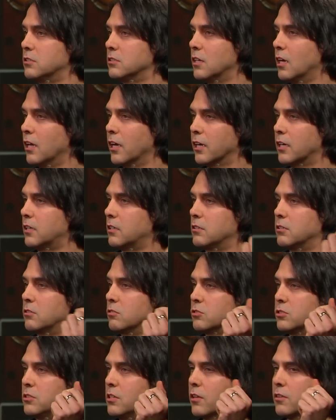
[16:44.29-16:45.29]
Right. Like
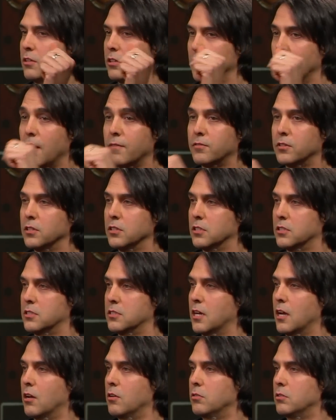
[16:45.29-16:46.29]
there's nothing left of this
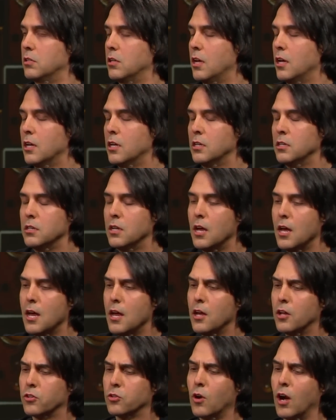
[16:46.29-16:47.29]
sound. Mm. And
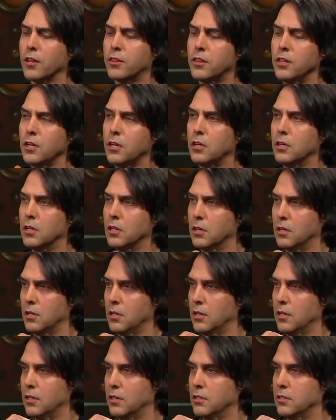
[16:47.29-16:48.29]
no so I think to the
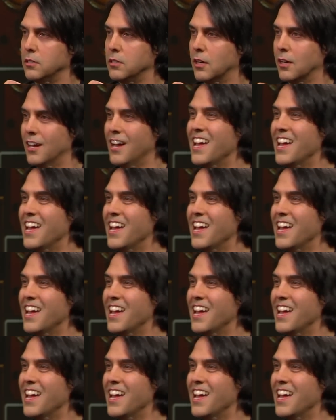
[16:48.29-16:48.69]
Swiss. Yeah.